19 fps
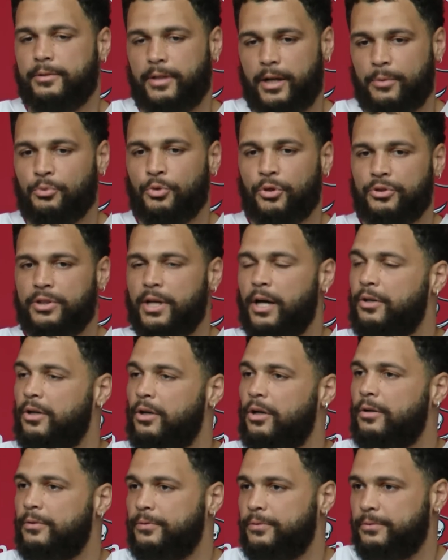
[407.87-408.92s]
I'm real down to
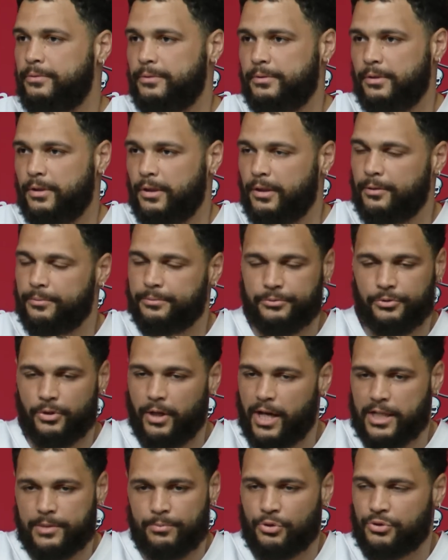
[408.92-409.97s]
earth. You can
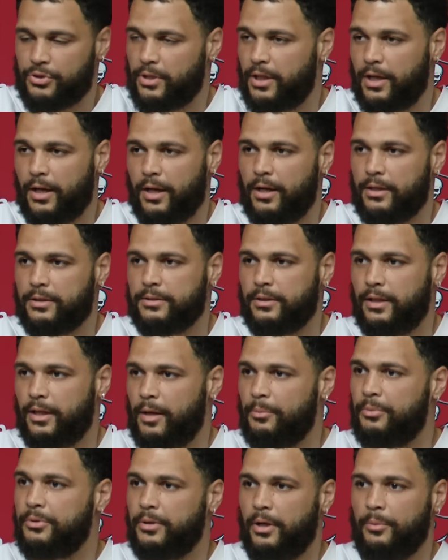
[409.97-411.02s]
ask most of the guys. Like,
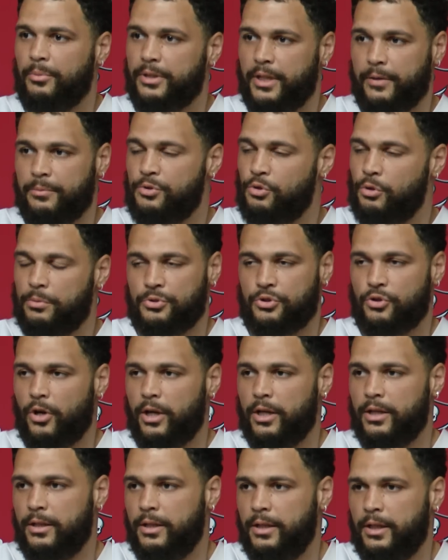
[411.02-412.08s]
I'm gonna give them to them
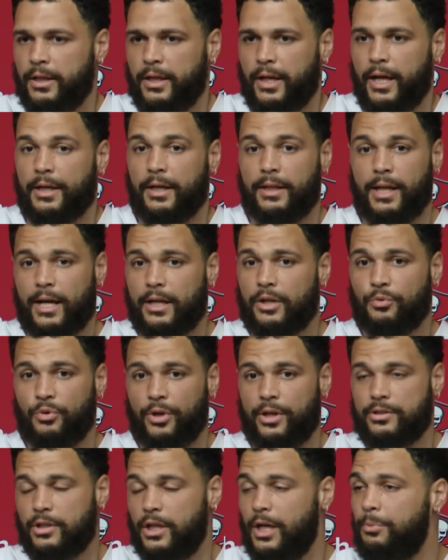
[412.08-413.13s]
straight. And a lot of the
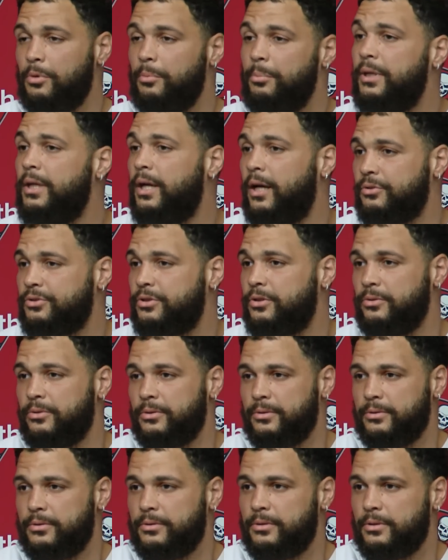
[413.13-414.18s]
rookies are helping me out too.
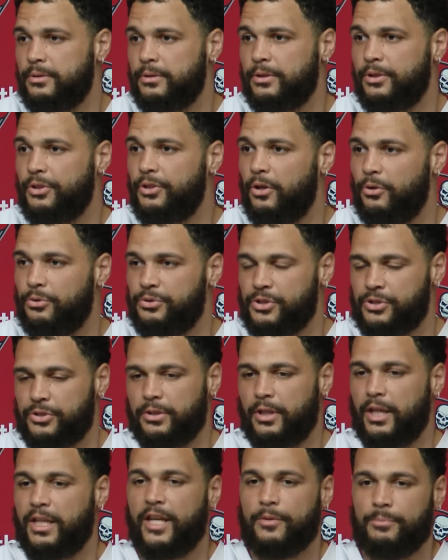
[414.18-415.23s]
You know, just
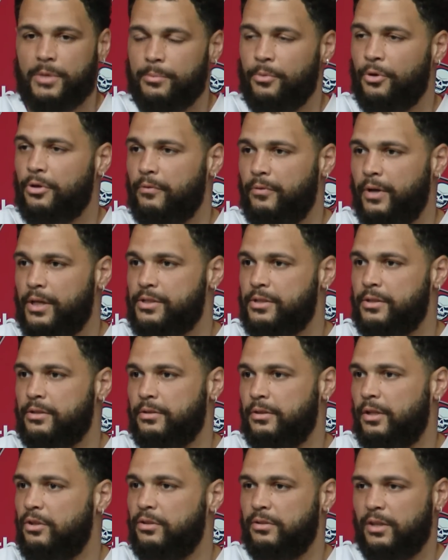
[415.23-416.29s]
they give me
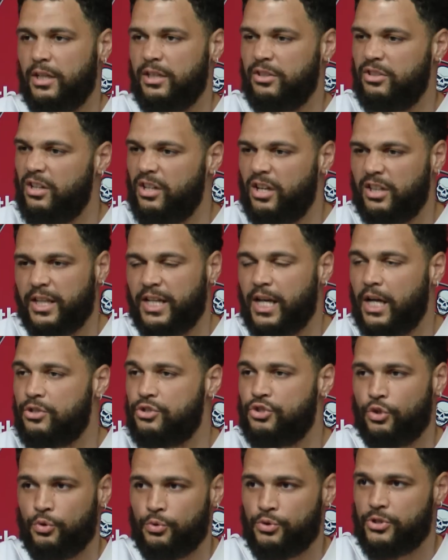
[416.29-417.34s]
motivation. They're young and they got
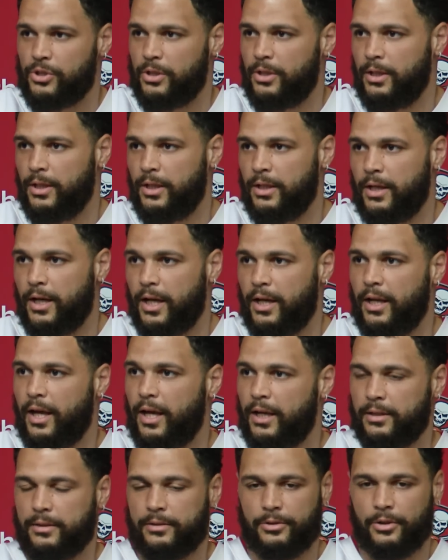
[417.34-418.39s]
juice, and
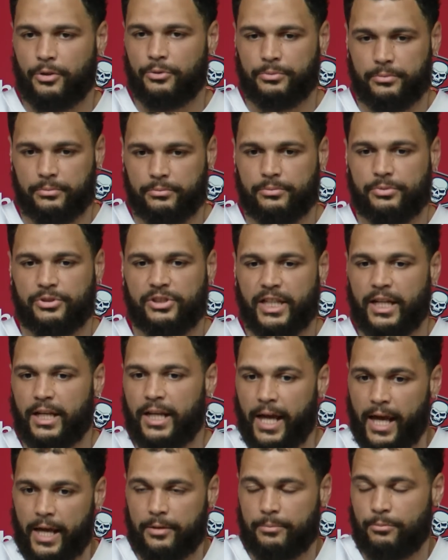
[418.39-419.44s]
that, you know, seeing
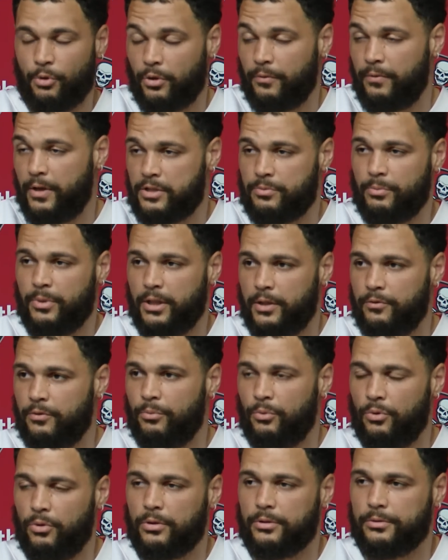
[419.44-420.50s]
that motivates me even
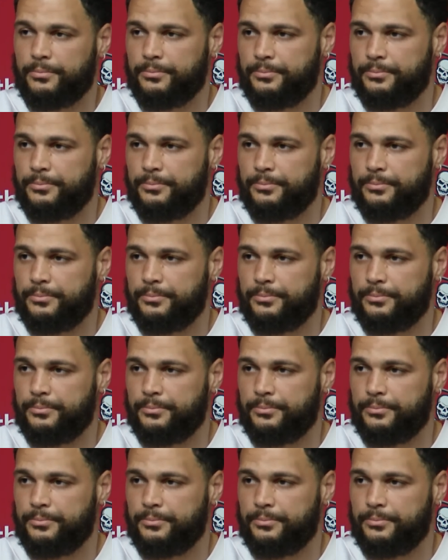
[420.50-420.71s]
more.